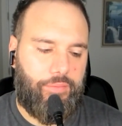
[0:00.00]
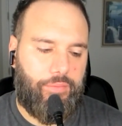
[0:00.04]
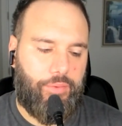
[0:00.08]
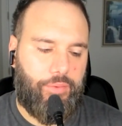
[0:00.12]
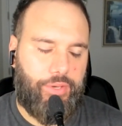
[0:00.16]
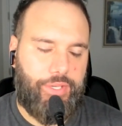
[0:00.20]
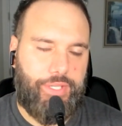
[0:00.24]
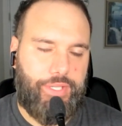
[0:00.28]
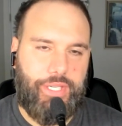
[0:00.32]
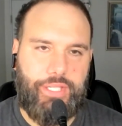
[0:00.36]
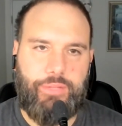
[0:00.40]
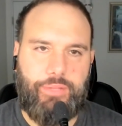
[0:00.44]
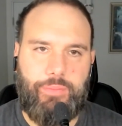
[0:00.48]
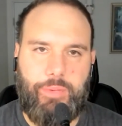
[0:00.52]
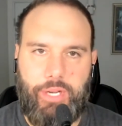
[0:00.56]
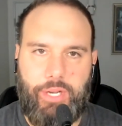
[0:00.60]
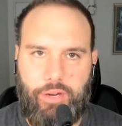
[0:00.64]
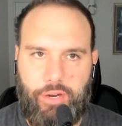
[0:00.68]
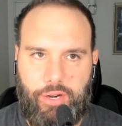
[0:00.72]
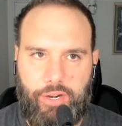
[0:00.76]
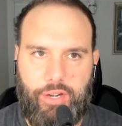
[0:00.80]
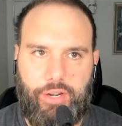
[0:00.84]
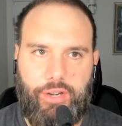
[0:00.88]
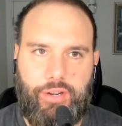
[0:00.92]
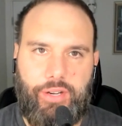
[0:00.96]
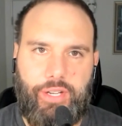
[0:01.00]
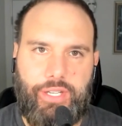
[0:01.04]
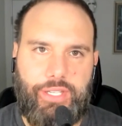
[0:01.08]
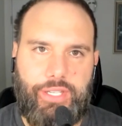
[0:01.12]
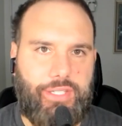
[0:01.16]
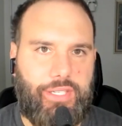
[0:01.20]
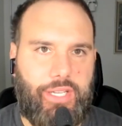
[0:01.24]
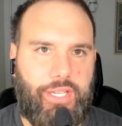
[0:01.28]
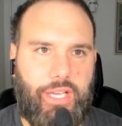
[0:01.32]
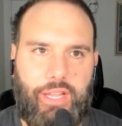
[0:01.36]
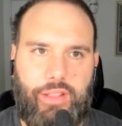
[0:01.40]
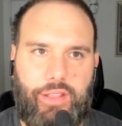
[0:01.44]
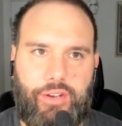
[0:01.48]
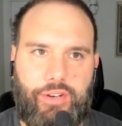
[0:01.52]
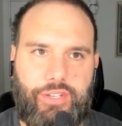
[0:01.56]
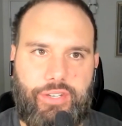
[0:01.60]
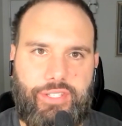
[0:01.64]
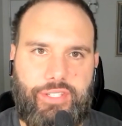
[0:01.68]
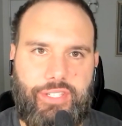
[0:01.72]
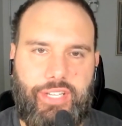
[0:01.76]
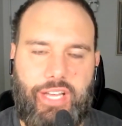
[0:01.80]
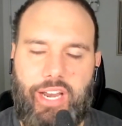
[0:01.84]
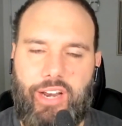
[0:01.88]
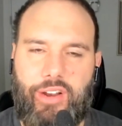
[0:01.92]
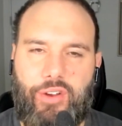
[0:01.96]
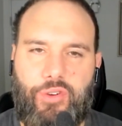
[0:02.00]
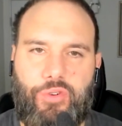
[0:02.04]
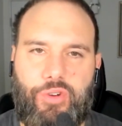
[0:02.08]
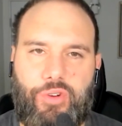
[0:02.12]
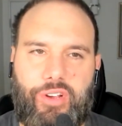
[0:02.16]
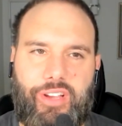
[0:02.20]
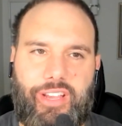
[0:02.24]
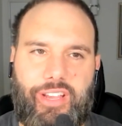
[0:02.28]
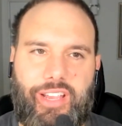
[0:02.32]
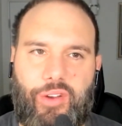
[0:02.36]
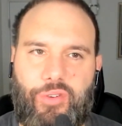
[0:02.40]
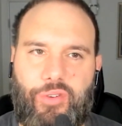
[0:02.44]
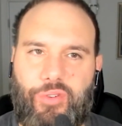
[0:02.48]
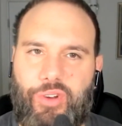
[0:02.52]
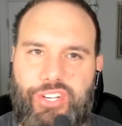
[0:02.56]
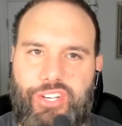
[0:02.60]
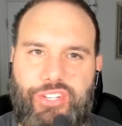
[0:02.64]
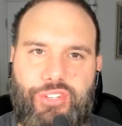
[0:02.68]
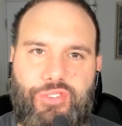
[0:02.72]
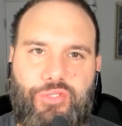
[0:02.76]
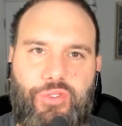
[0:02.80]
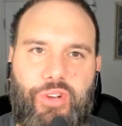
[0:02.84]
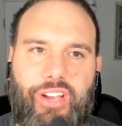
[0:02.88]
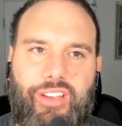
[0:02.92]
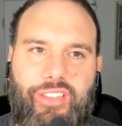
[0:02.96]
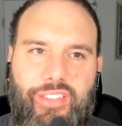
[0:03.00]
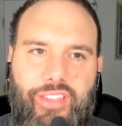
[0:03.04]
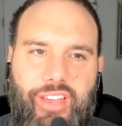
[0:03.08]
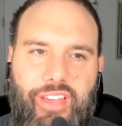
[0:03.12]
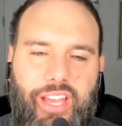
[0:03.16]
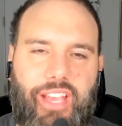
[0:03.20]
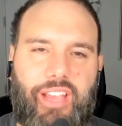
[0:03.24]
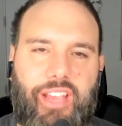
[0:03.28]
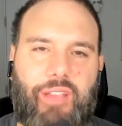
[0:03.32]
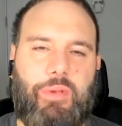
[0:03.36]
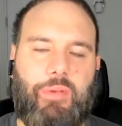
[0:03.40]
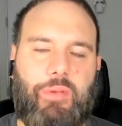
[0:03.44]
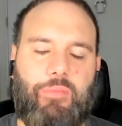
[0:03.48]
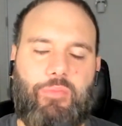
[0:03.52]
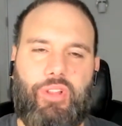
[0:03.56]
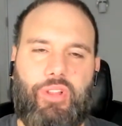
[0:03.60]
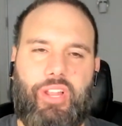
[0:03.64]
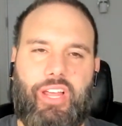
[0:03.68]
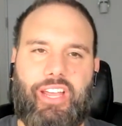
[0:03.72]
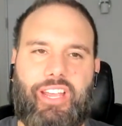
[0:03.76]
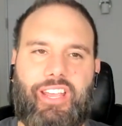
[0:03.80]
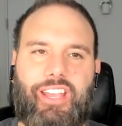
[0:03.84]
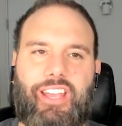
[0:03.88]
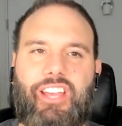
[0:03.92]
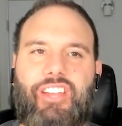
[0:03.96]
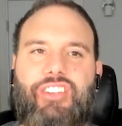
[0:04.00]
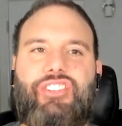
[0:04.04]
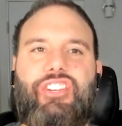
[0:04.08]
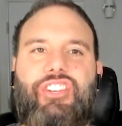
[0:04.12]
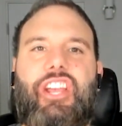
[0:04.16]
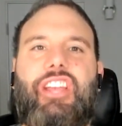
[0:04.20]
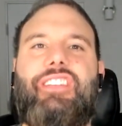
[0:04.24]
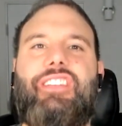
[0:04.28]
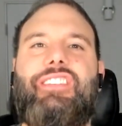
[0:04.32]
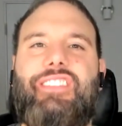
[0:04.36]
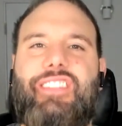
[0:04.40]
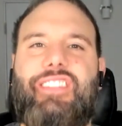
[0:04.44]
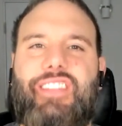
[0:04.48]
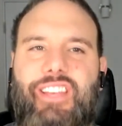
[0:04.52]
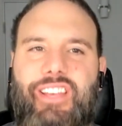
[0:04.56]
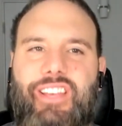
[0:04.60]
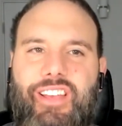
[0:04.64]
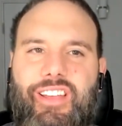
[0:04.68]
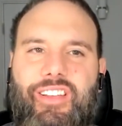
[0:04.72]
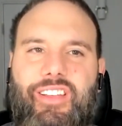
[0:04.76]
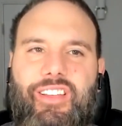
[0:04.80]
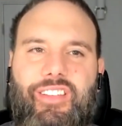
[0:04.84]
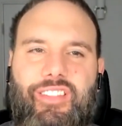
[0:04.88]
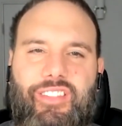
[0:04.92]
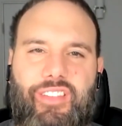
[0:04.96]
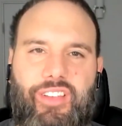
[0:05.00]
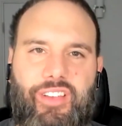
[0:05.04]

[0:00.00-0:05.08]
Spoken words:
real estate's a bit harder. There's not a quick get rich quick thing. People chase the